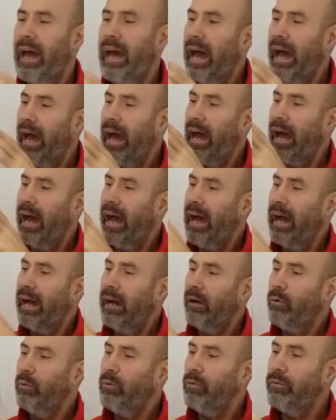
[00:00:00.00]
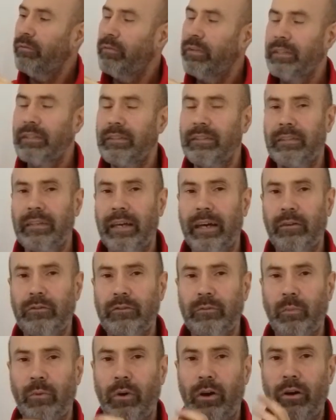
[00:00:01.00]
at how all of these
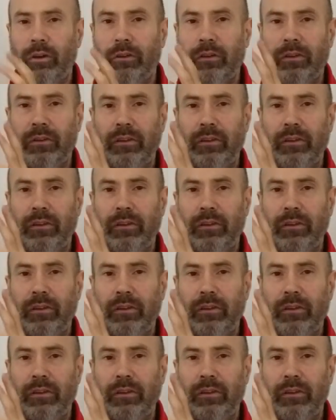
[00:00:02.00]
cells work